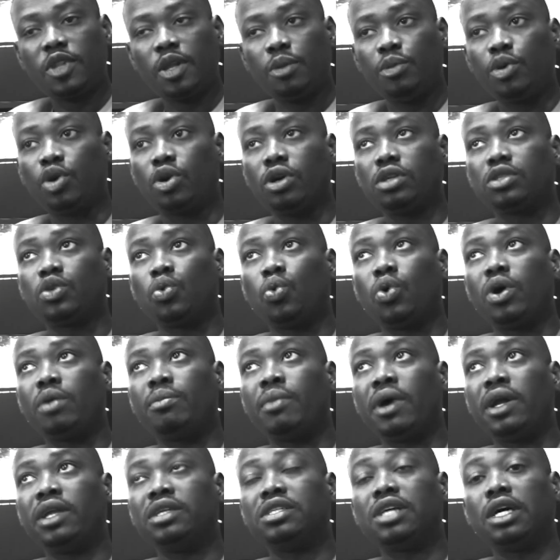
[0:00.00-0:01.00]
because the word
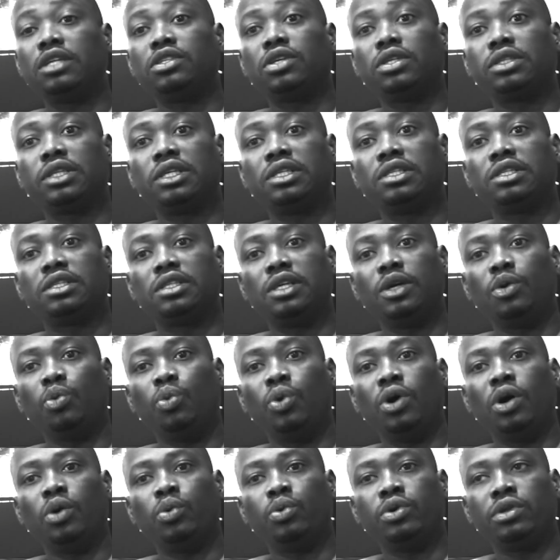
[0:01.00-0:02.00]
manager just didn't sit
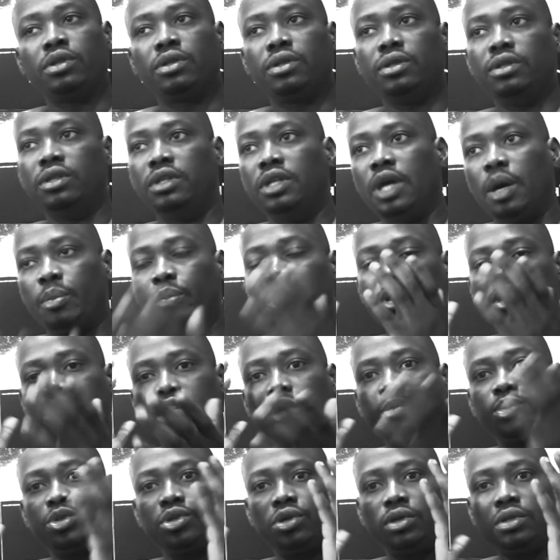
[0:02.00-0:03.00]
well with their
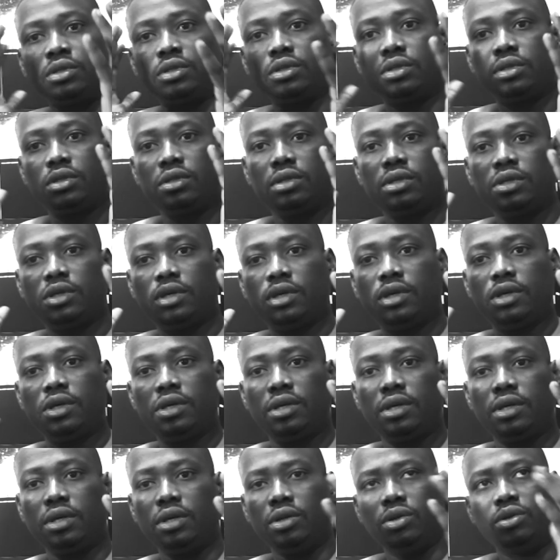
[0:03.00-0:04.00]
perception.
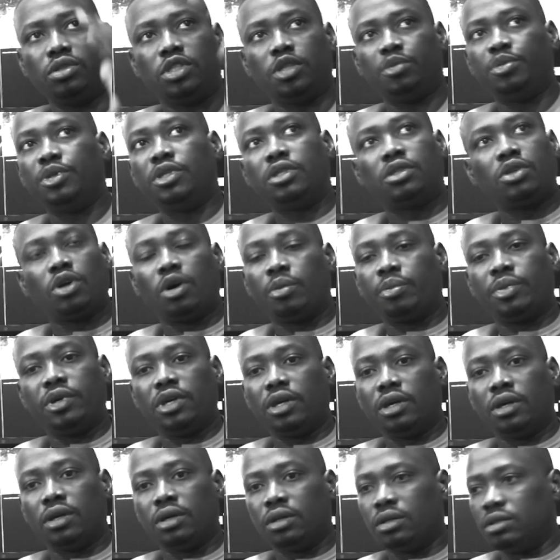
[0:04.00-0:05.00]
You know, Jimmy's up
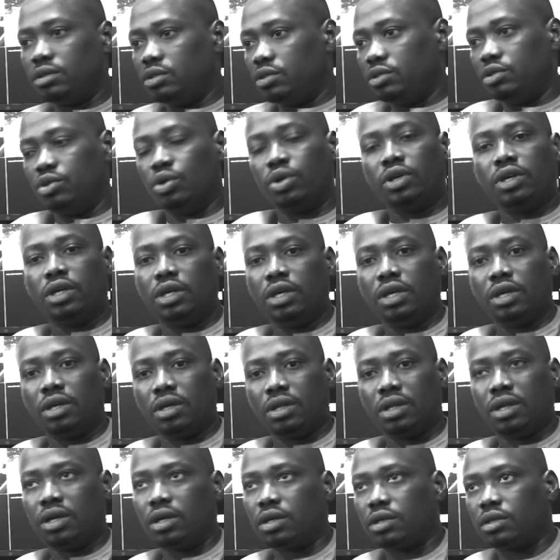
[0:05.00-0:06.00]
here, you're here,
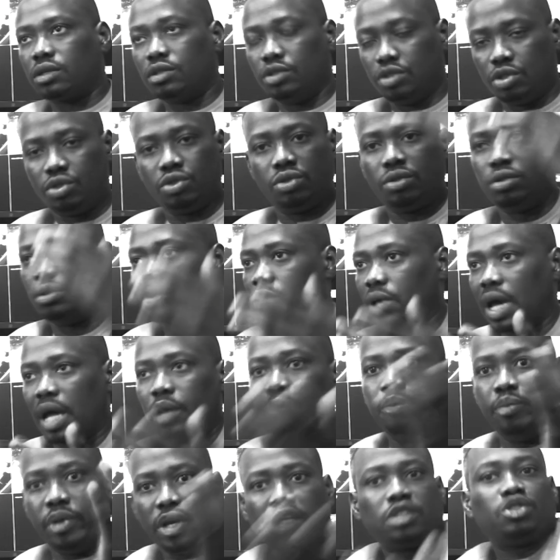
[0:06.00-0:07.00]
like,
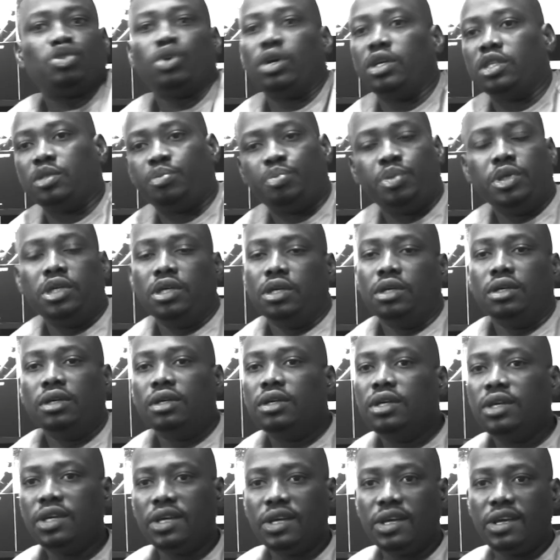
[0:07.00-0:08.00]
at best, right, BA,
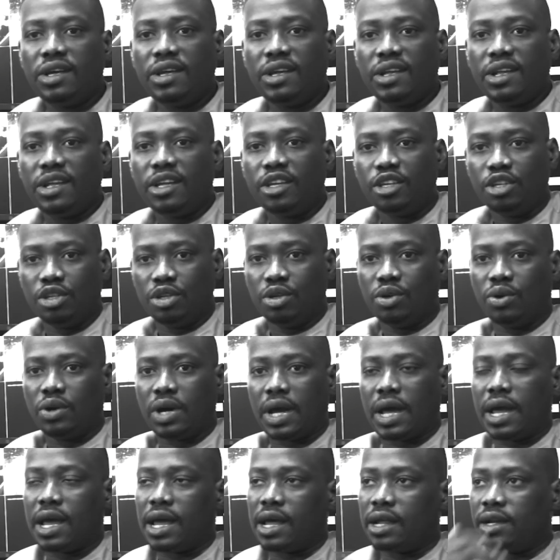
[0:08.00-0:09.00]
you know.
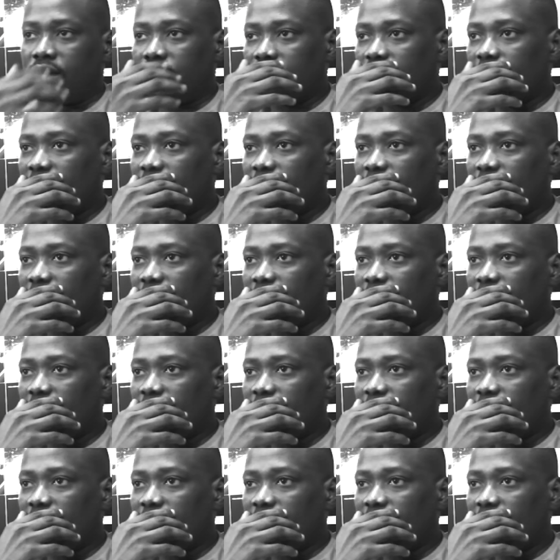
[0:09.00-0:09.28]
And